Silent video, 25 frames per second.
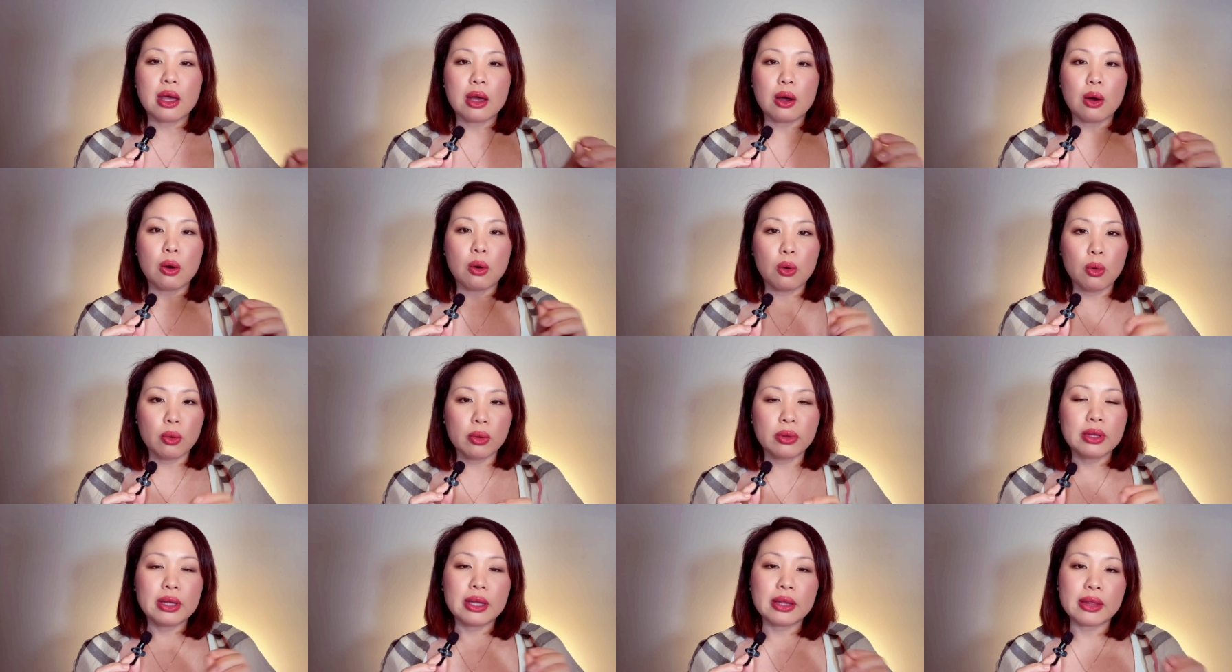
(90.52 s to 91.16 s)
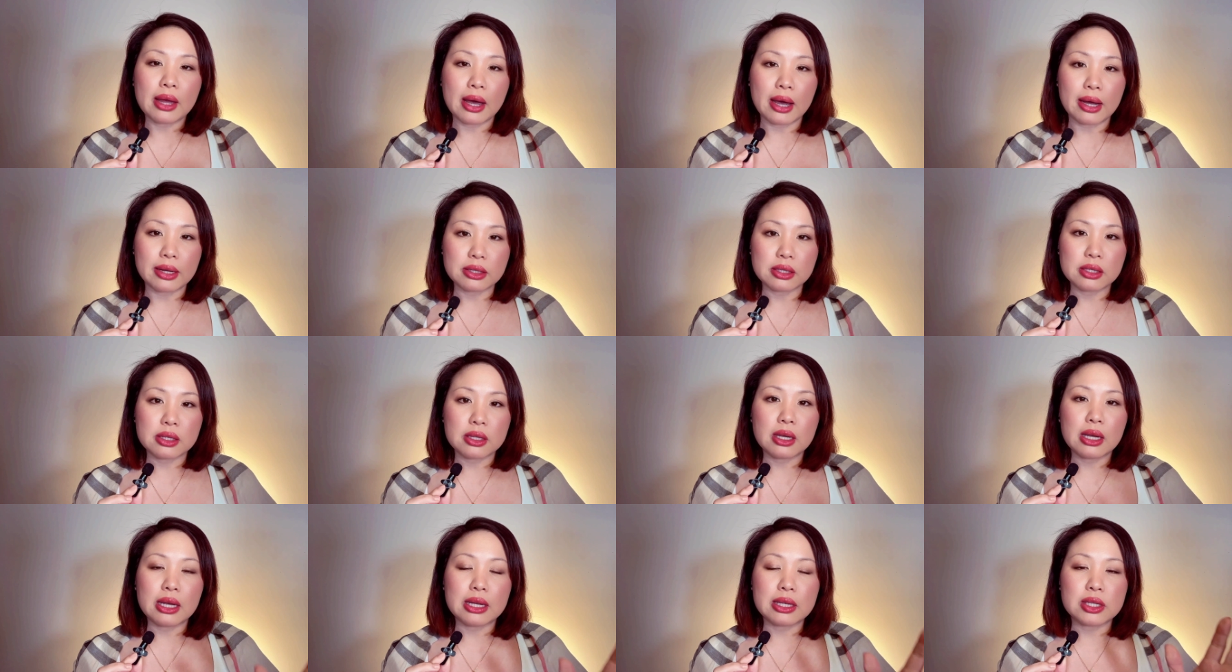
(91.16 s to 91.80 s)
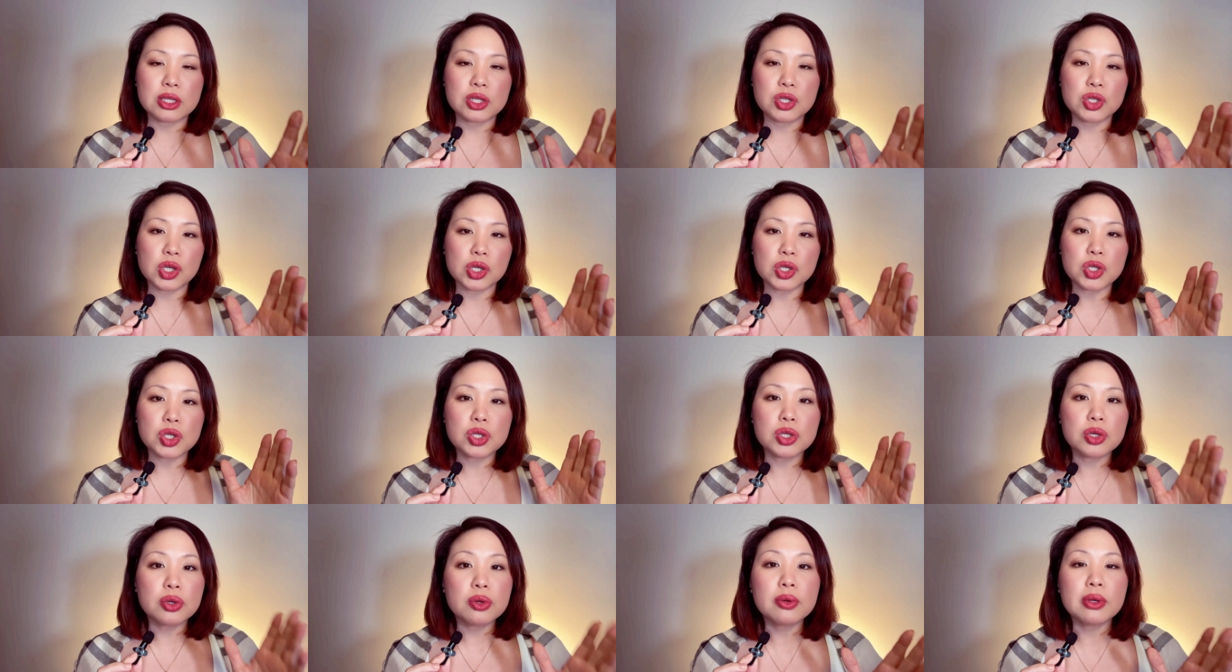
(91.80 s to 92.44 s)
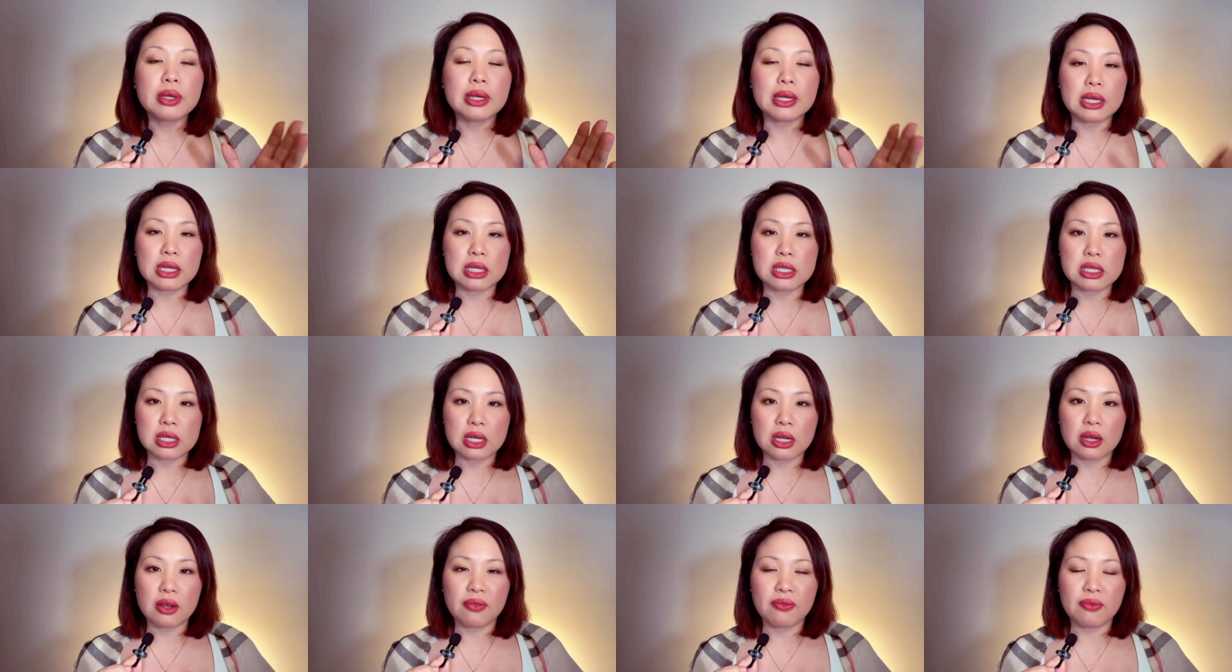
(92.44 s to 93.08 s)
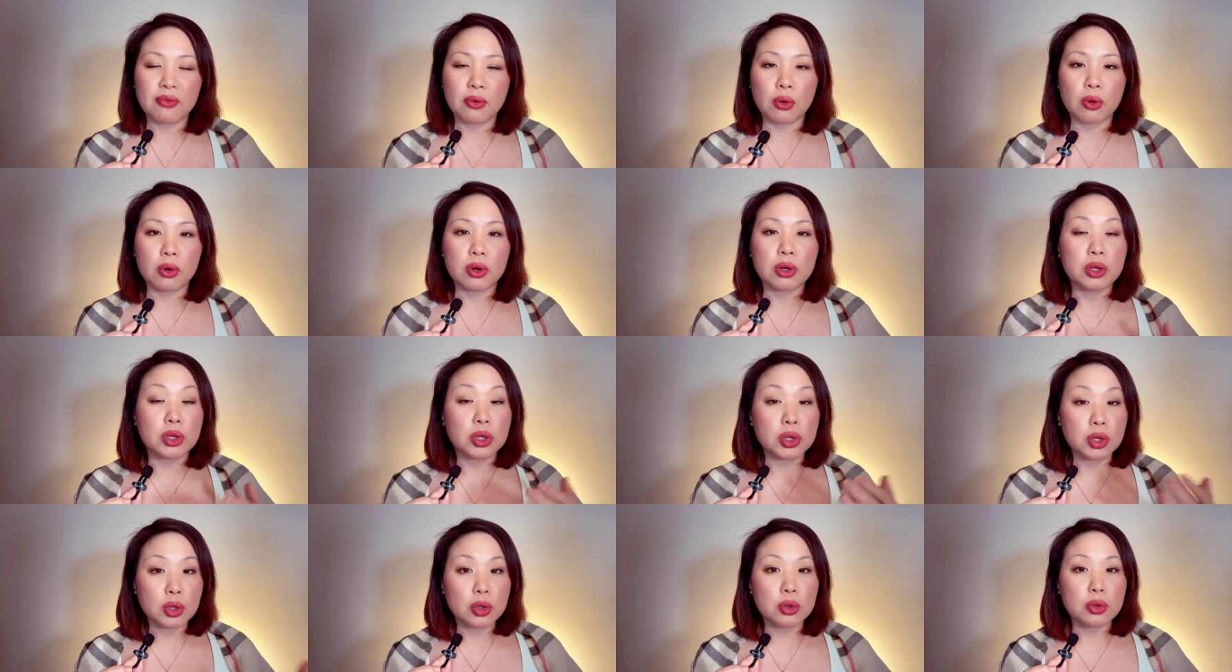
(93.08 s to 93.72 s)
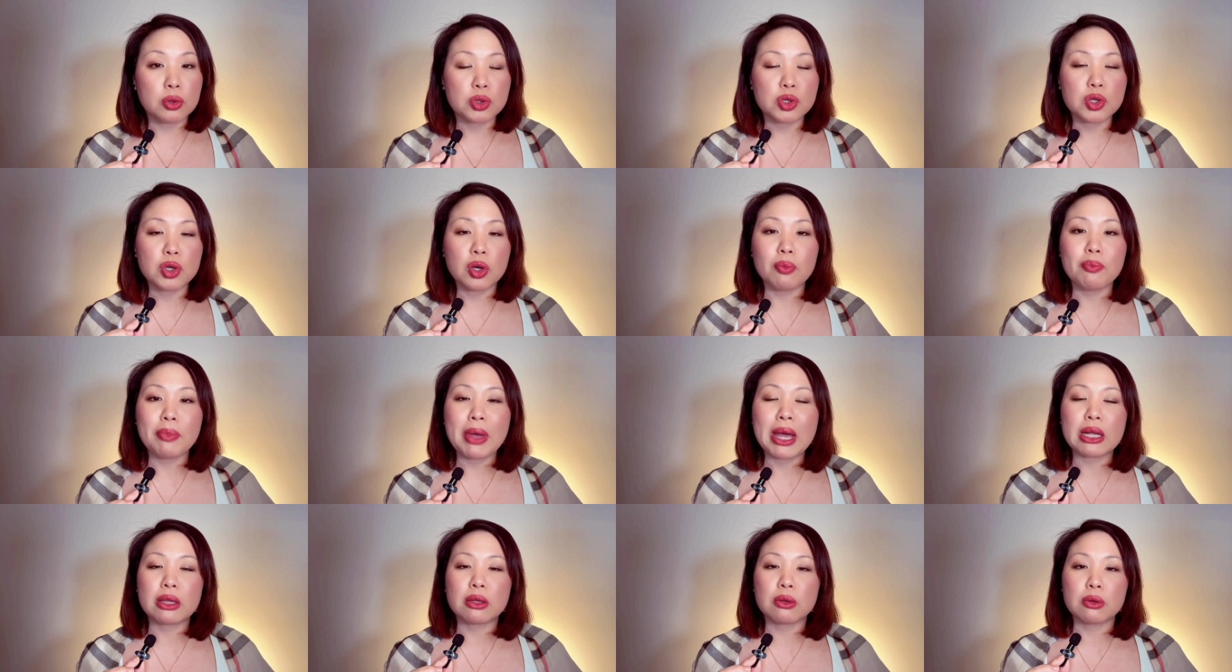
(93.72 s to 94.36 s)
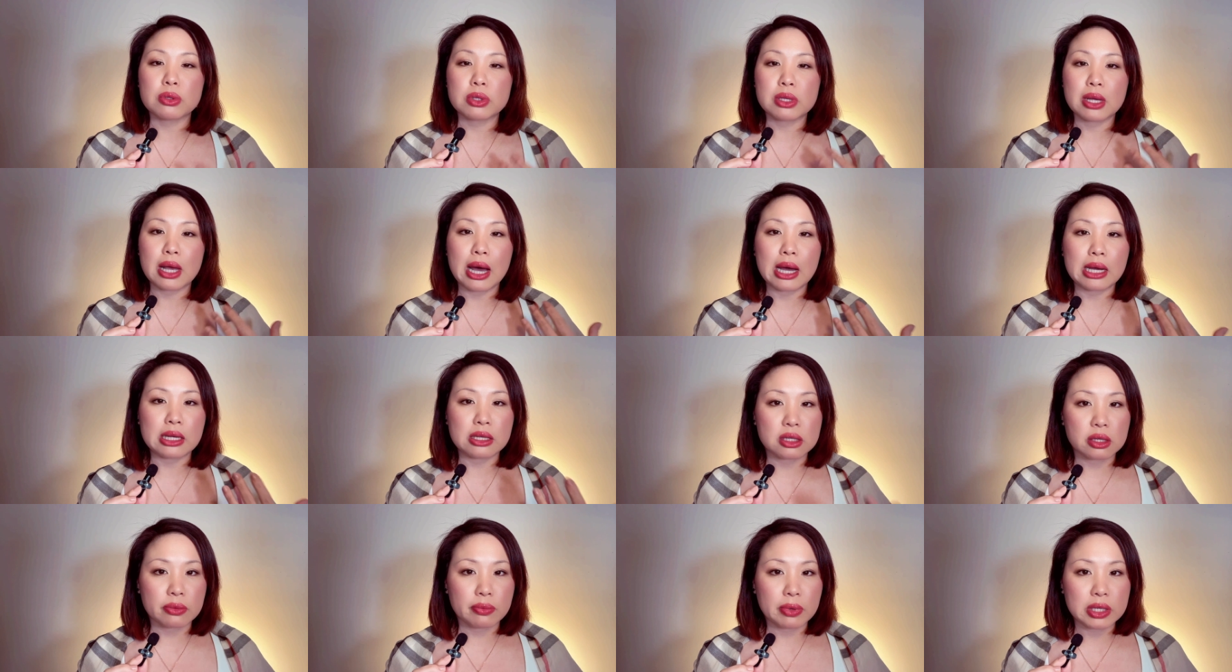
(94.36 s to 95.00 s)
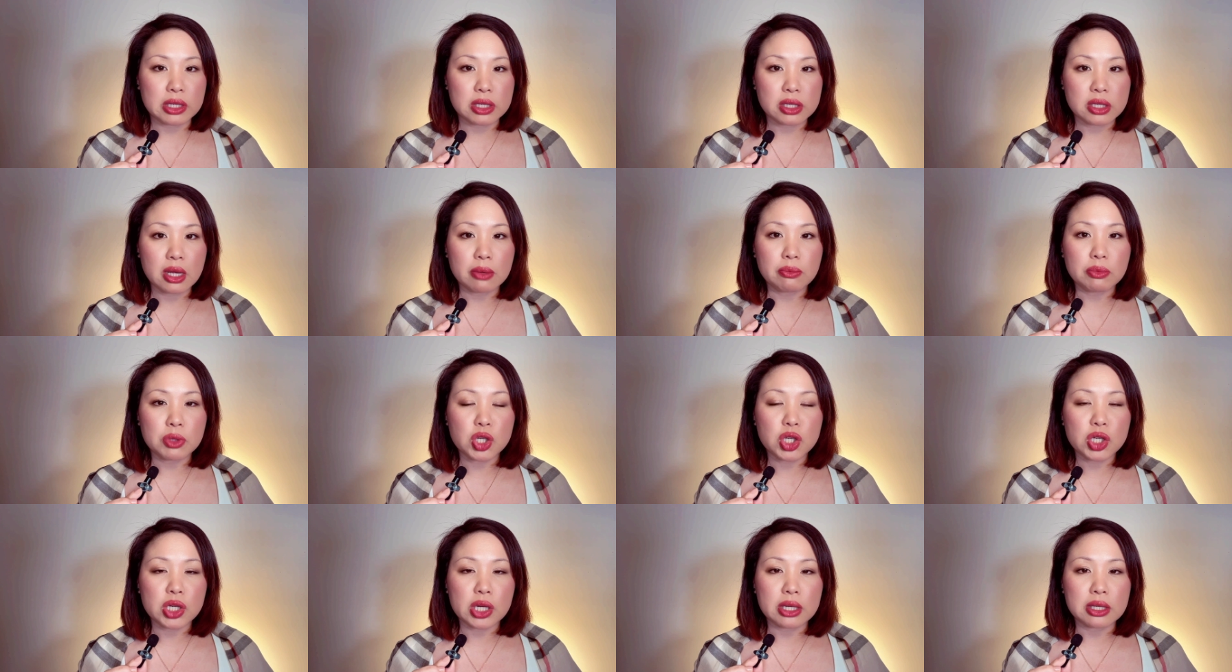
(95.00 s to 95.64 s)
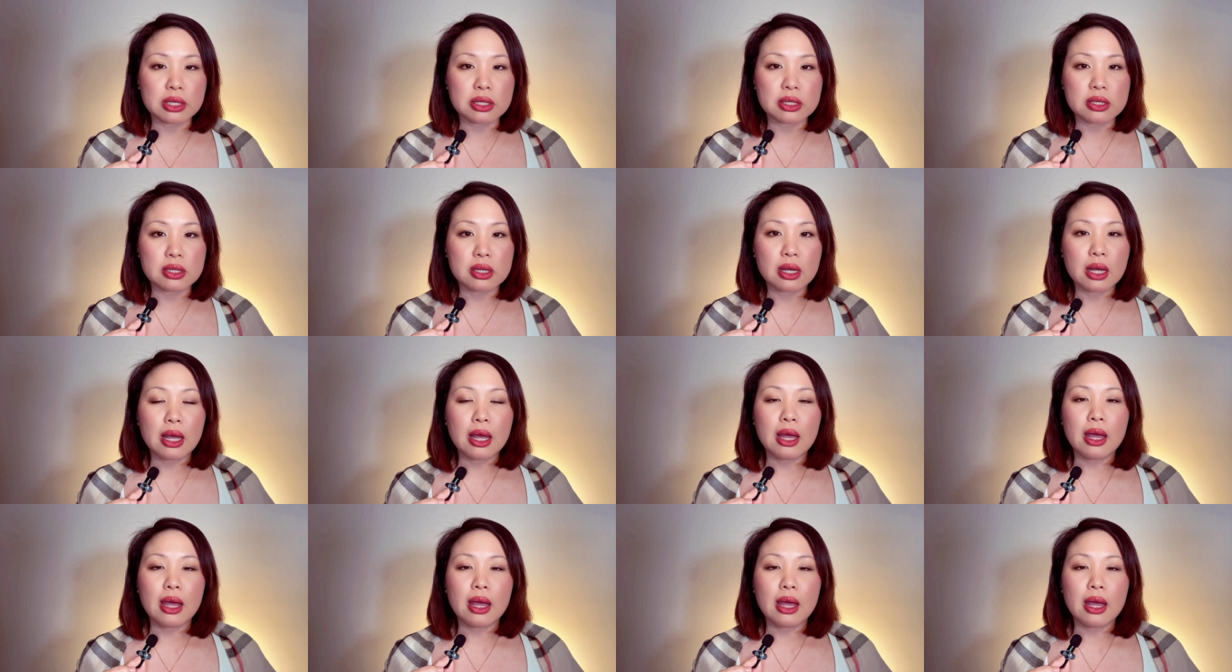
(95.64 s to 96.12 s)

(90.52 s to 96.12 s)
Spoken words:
Only that it's just too easy for you to make those kinds of assumptions.